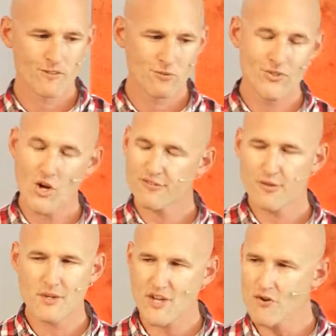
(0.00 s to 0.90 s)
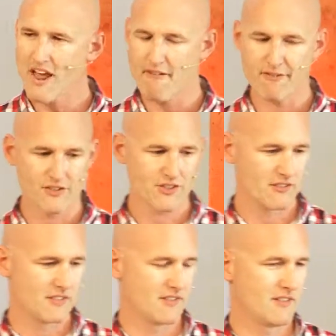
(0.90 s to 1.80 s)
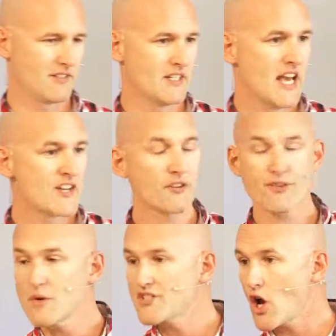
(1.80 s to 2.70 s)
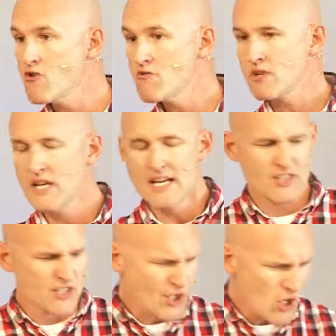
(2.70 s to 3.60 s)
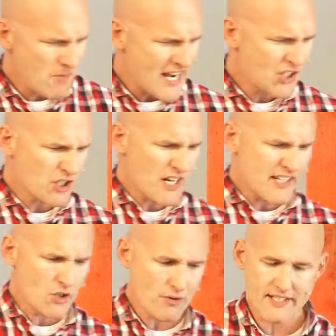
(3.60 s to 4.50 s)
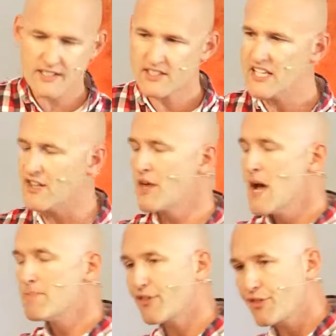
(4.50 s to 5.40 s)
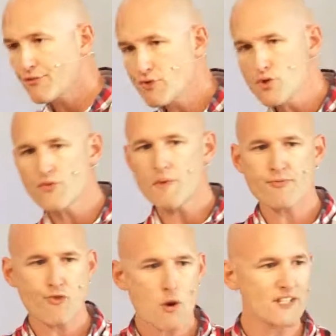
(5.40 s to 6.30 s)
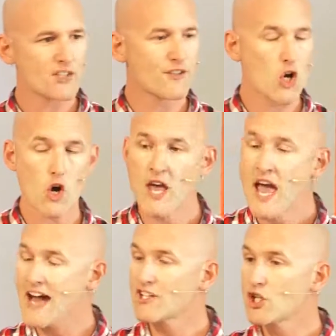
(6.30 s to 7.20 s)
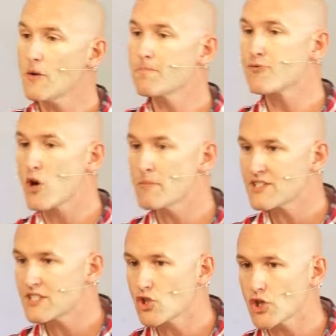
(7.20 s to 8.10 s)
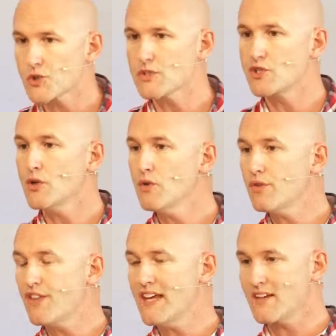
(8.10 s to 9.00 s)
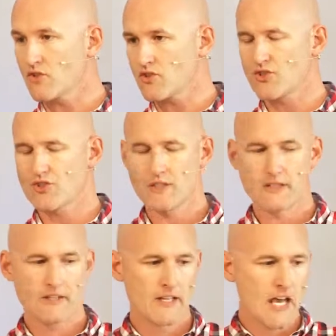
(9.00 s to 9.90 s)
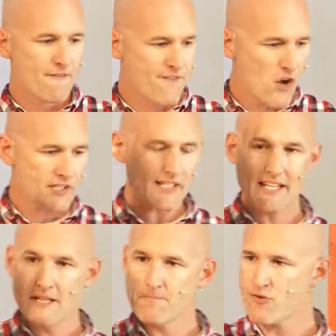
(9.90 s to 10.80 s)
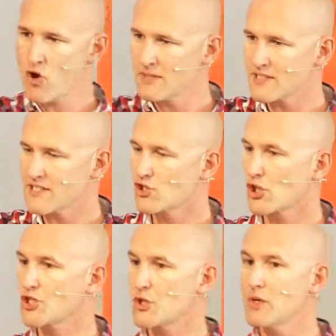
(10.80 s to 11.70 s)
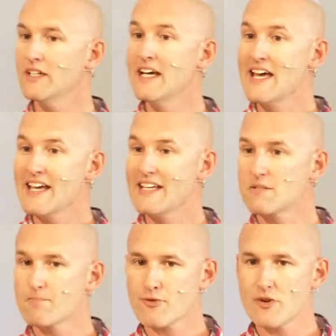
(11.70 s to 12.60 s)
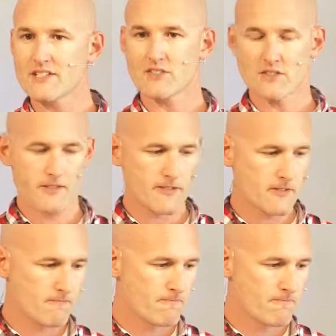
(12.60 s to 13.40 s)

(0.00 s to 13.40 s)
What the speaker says: Well, not through his own effort. Not through his own determination and gritted teeth, but through the promise of God. And God promises Joshua two things. Firstly, he promises Joshua his presence.